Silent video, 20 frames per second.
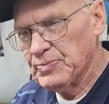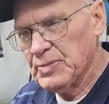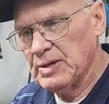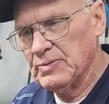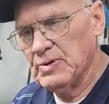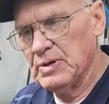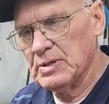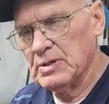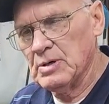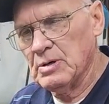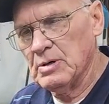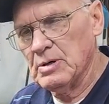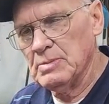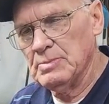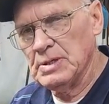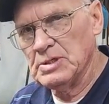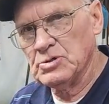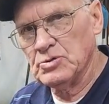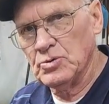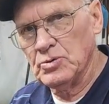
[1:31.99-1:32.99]
I've got a guard
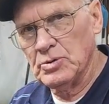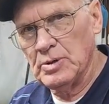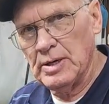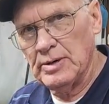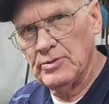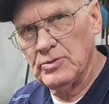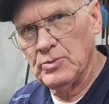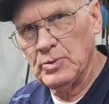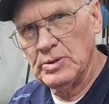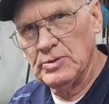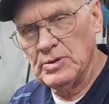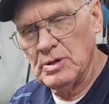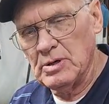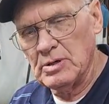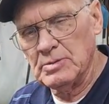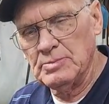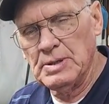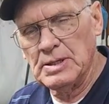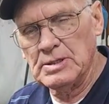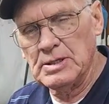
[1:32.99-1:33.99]
on my screwdriver. We
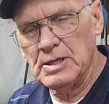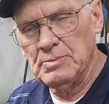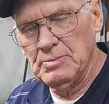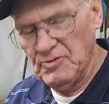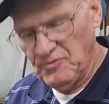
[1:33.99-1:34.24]
talked about that